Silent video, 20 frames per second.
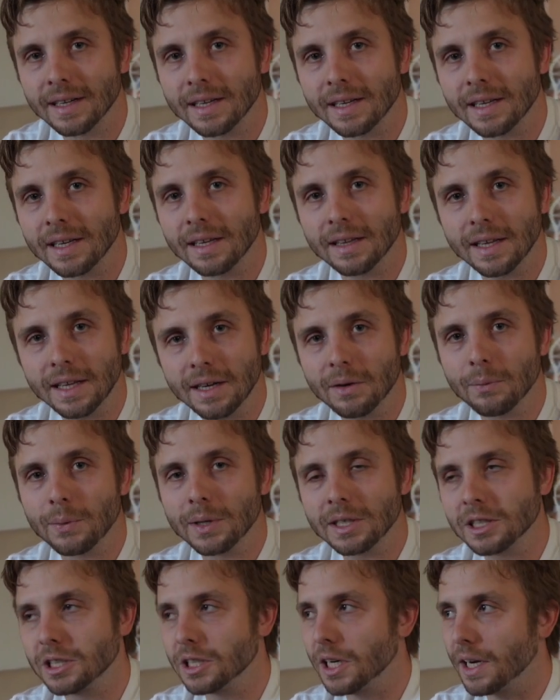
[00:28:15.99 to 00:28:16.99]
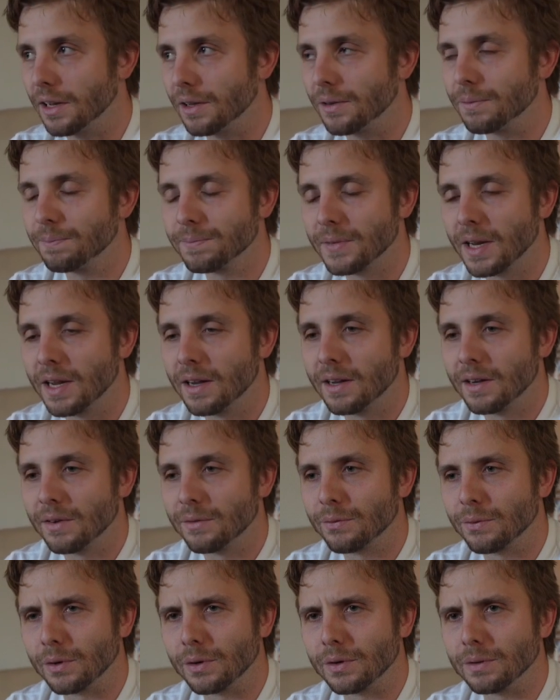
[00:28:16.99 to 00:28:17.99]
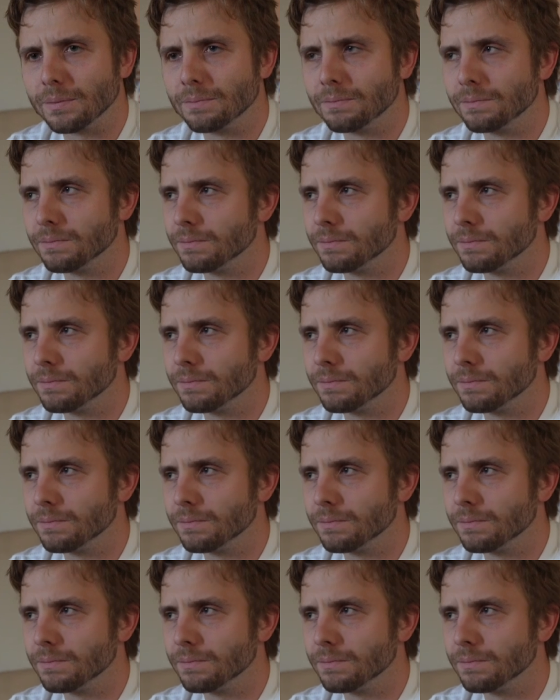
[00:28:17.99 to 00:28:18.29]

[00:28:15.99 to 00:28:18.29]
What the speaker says: He later went to jail for,